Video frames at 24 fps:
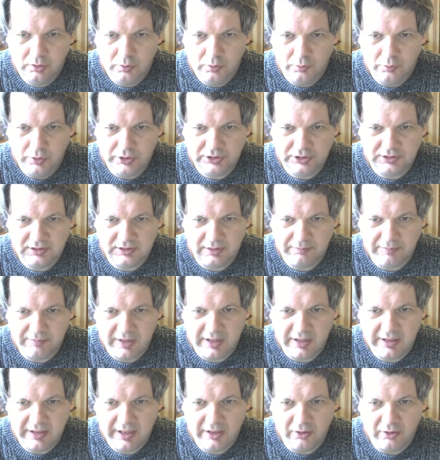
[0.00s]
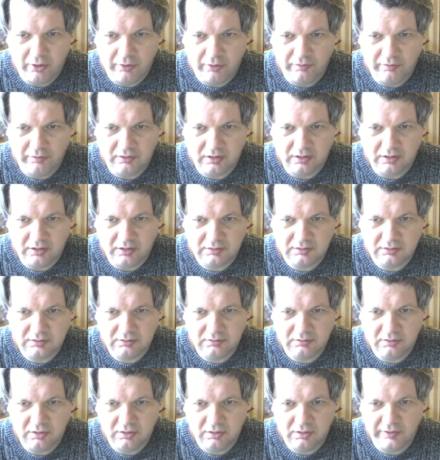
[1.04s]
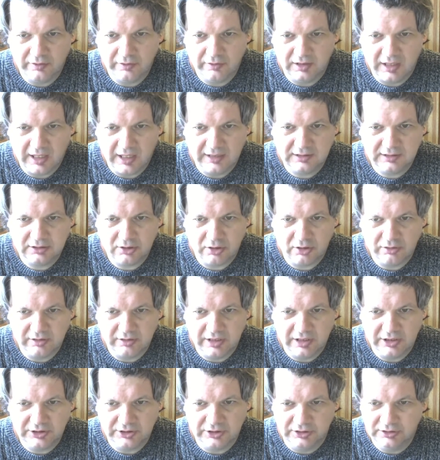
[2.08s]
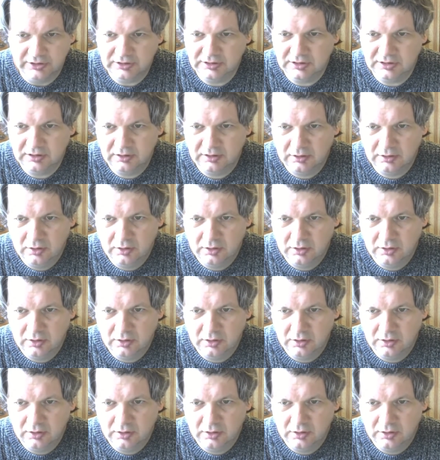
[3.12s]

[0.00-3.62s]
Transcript: which depending on, on light conditions